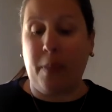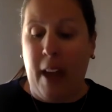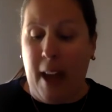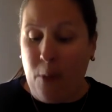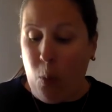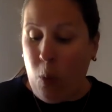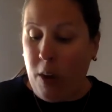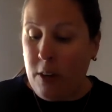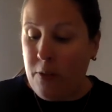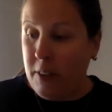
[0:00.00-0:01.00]
Have a
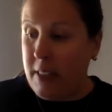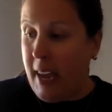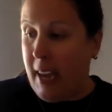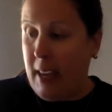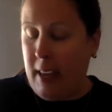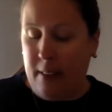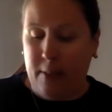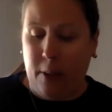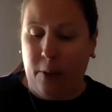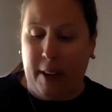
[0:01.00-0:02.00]
wonderful day,
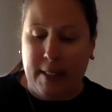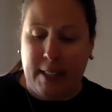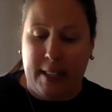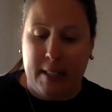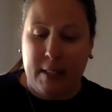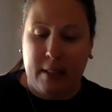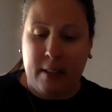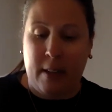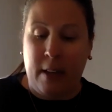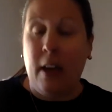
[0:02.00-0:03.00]
Heathcote Huskies.
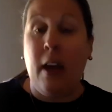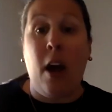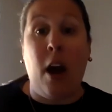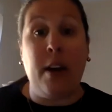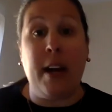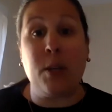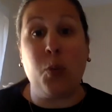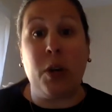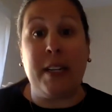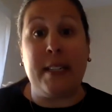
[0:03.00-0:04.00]
Our next
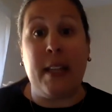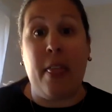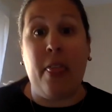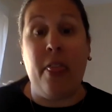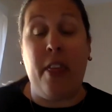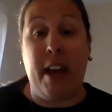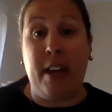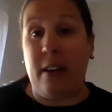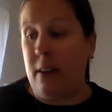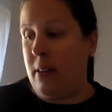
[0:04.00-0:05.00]
word is
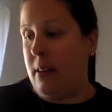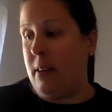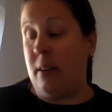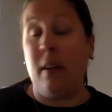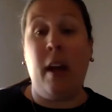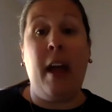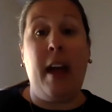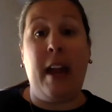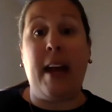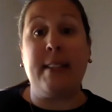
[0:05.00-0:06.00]
then.
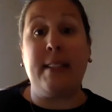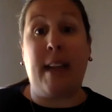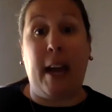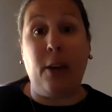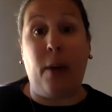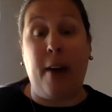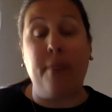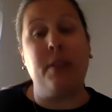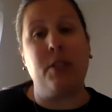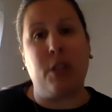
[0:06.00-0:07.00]
It has a digraph.
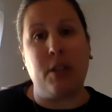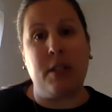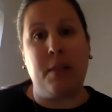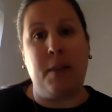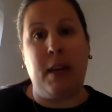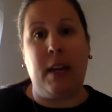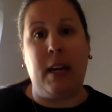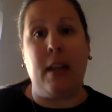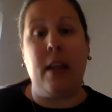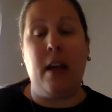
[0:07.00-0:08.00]
It starts in the
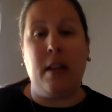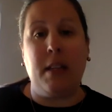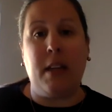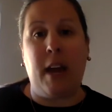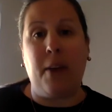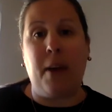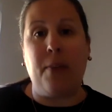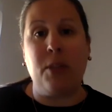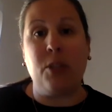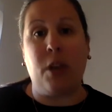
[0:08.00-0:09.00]
beginning. The digraph
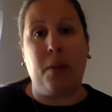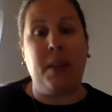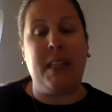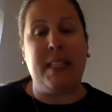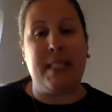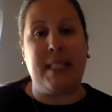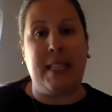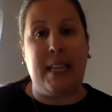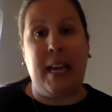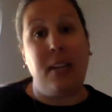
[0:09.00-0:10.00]
we start with is the
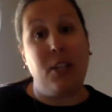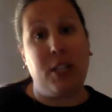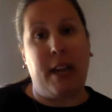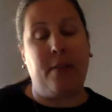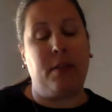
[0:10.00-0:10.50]
TH sound.